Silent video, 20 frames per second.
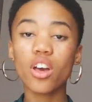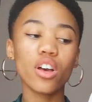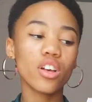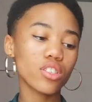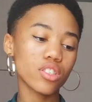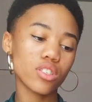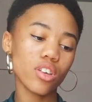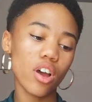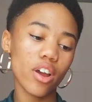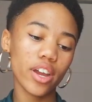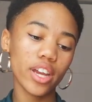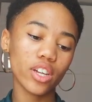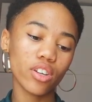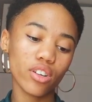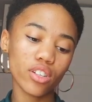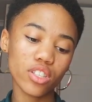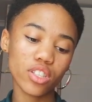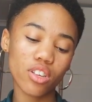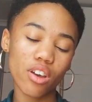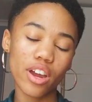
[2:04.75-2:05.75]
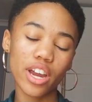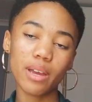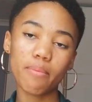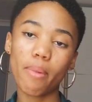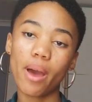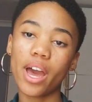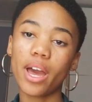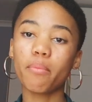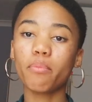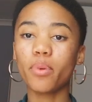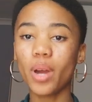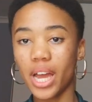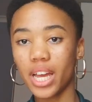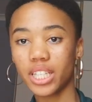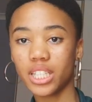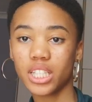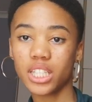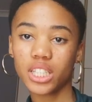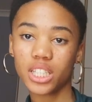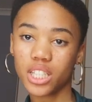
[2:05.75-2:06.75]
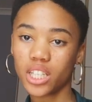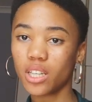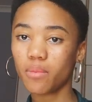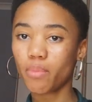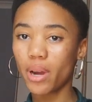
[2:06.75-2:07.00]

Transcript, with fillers: Sorry Not Sorry by Bryson T.